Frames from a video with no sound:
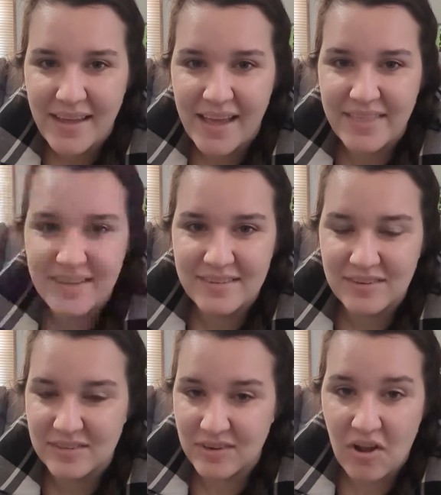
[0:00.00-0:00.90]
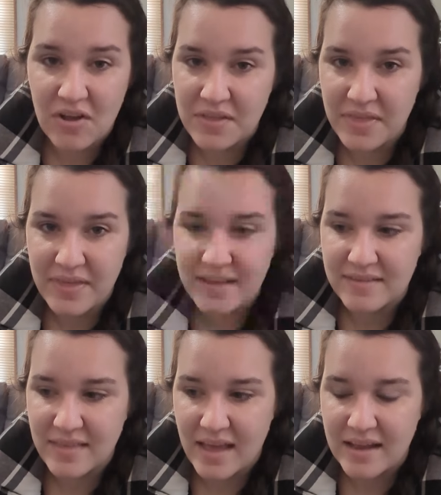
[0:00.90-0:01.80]
And these are just all the things
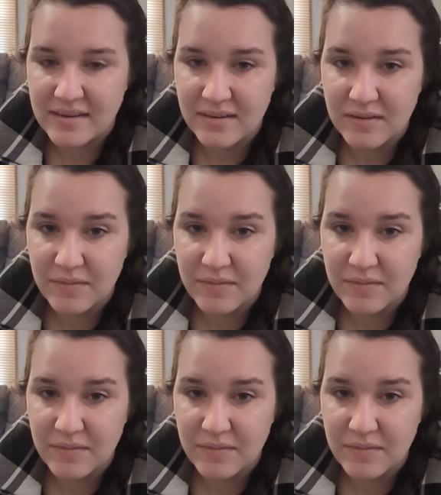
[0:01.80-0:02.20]
that,